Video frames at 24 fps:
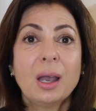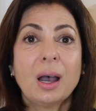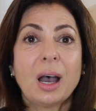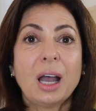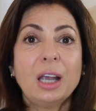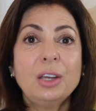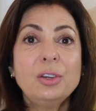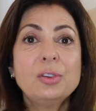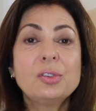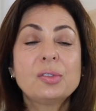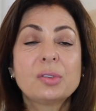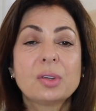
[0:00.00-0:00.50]

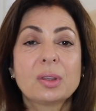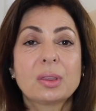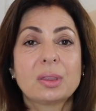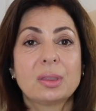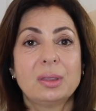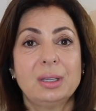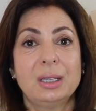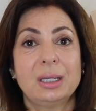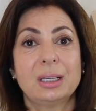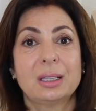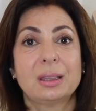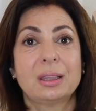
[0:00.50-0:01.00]
I used to
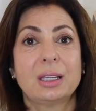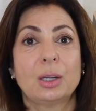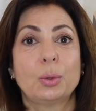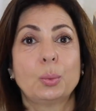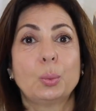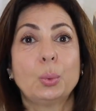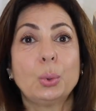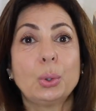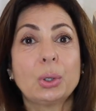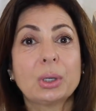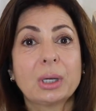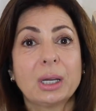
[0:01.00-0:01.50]
think
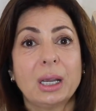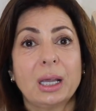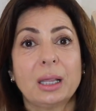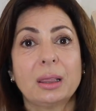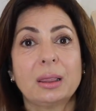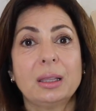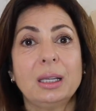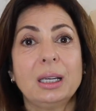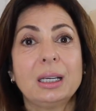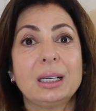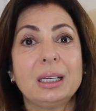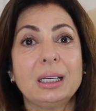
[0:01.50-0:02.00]
that work
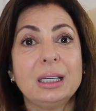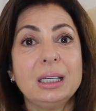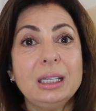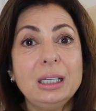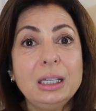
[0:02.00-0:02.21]
ethic